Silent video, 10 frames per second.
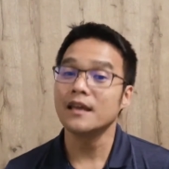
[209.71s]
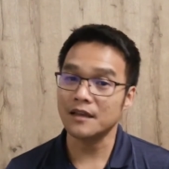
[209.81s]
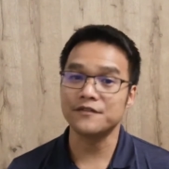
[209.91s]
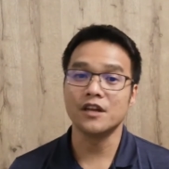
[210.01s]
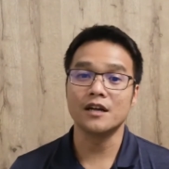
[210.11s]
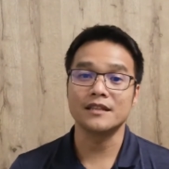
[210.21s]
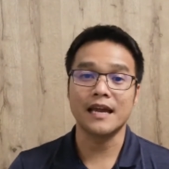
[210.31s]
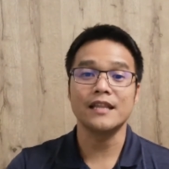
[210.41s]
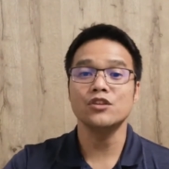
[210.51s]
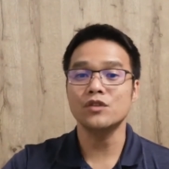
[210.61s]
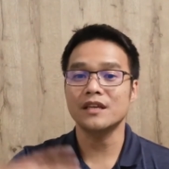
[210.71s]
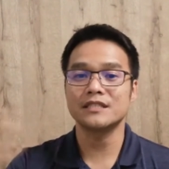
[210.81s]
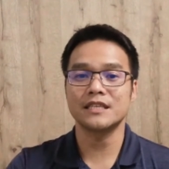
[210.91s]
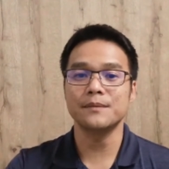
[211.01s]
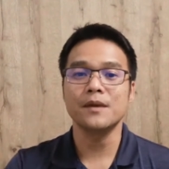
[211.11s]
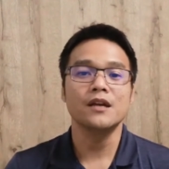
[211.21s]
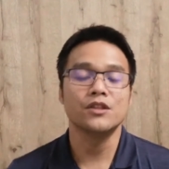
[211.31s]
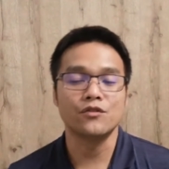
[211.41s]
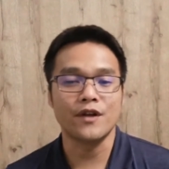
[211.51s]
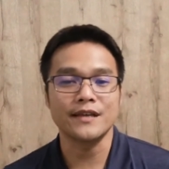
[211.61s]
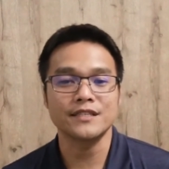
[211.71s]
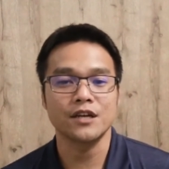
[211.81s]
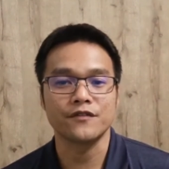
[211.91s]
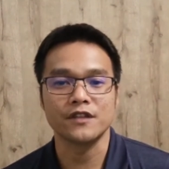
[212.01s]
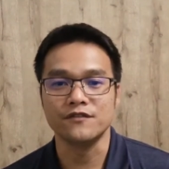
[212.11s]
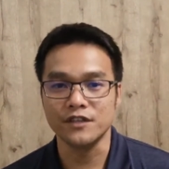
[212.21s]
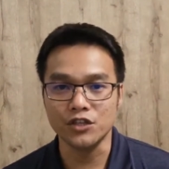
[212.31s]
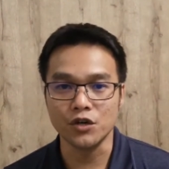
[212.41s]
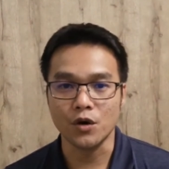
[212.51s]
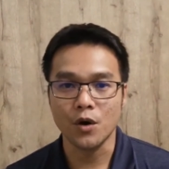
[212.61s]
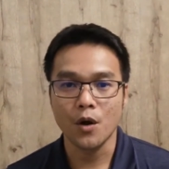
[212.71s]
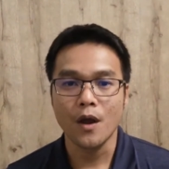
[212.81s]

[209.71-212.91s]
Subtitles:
If not, then you can skip the rest of the video,